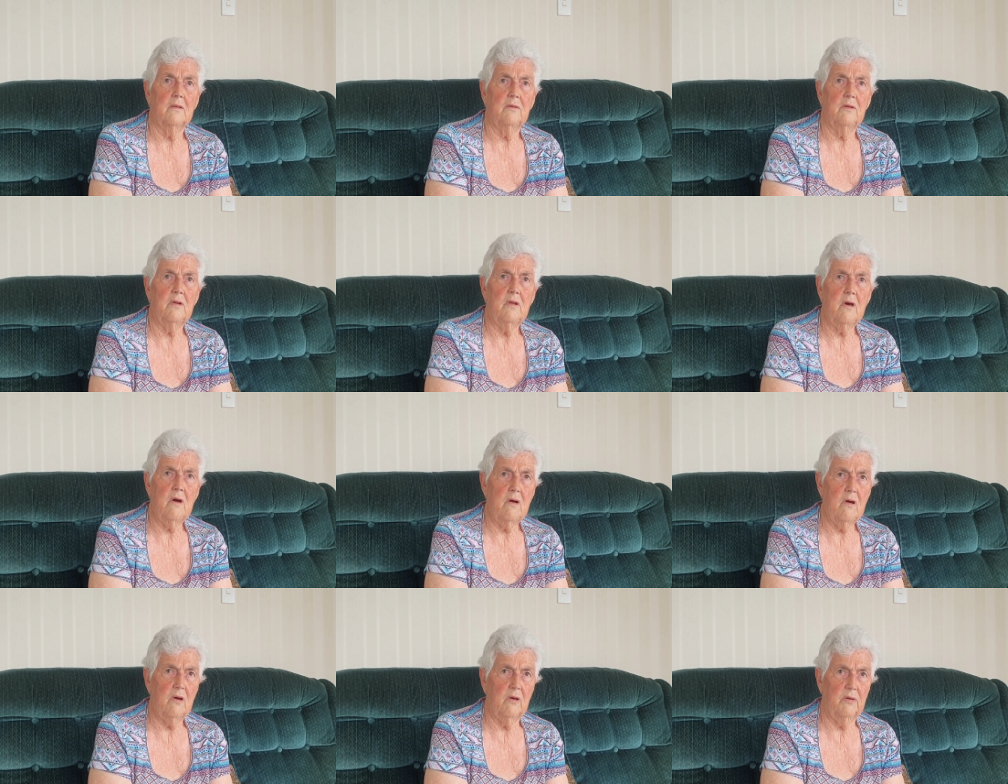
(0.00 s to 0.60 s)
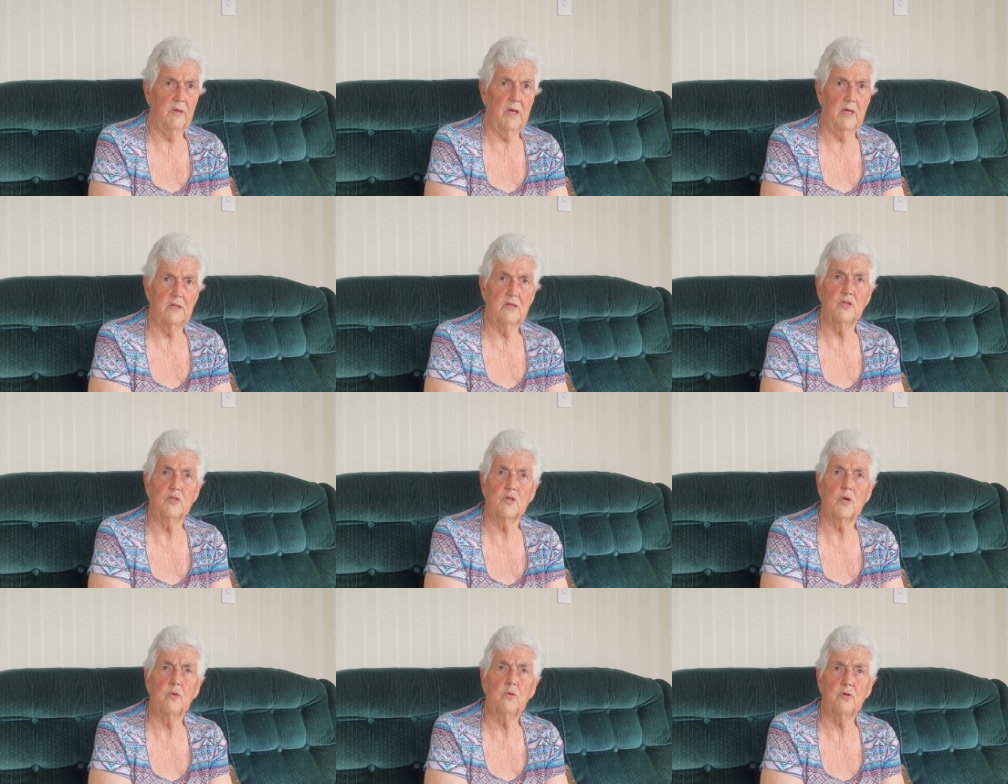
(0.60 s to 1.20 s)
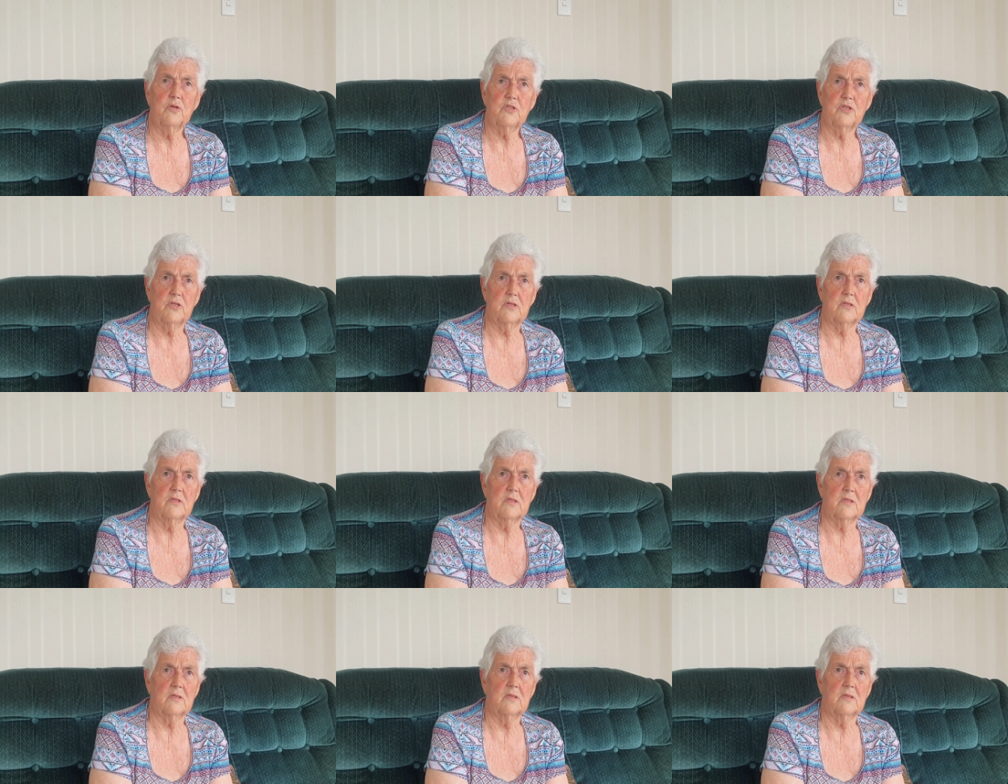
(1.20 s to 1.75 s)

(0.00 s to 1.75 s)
No, what, he had what? his horses.